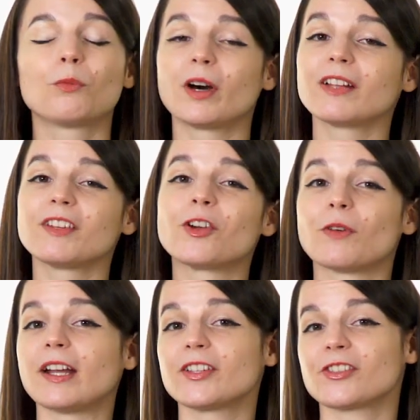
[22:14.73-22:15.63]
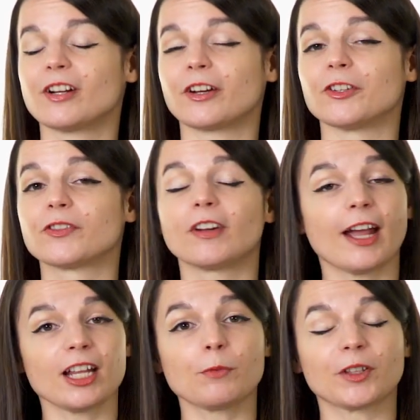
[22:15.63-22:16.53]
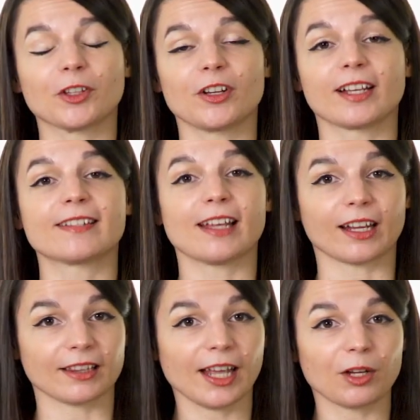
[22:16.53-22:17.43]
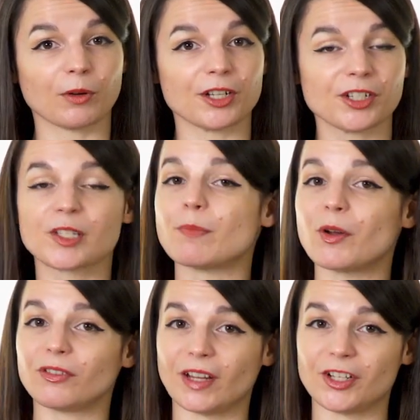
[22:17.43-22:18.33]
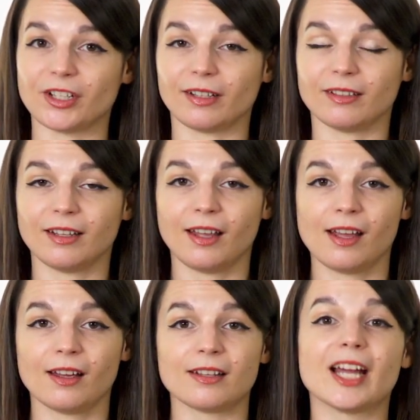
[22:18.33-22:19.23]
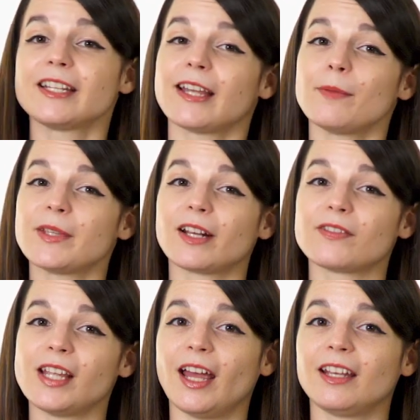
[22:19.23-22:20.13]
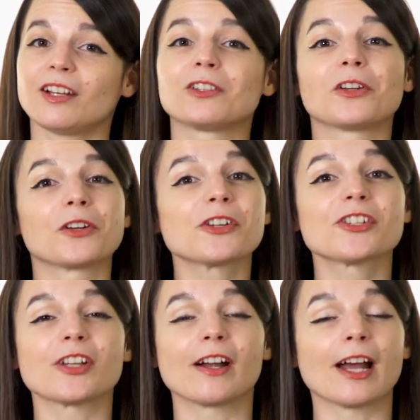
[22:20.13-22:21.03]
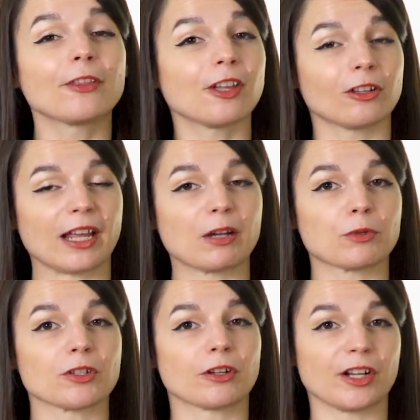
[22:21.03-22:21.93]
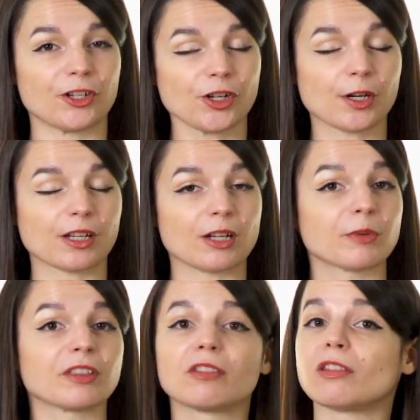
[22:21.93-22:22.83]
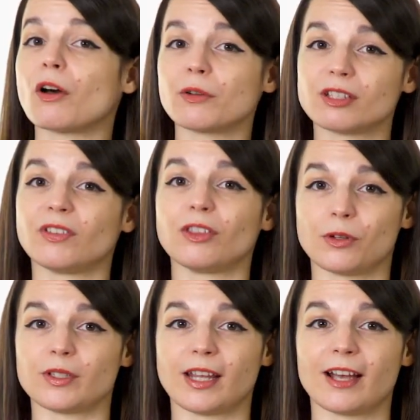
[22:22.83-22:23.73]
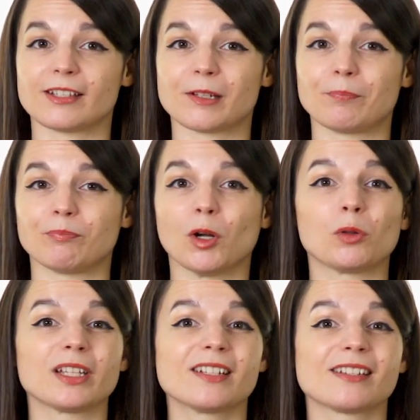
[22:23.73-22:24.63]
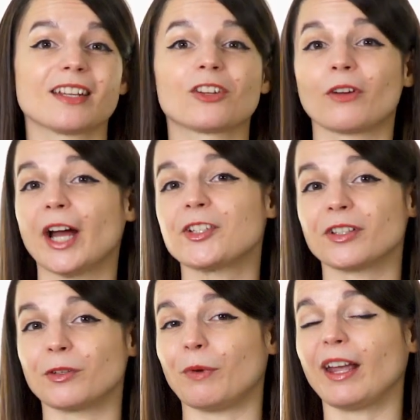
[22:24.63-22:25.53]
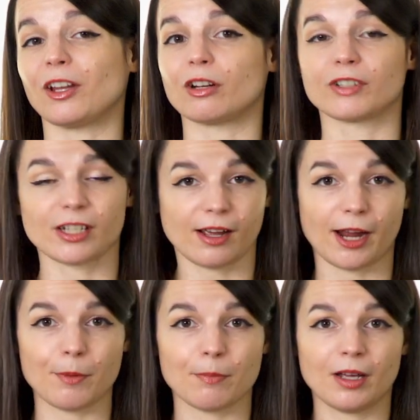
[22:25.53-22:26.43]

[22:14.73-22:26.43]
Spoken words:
One of the greatest struggles for anyone learning a second language is motivation. 9 times out of 10, learners start out their language learning journey with loads of enthusiasm, only to see it gradually wane over time.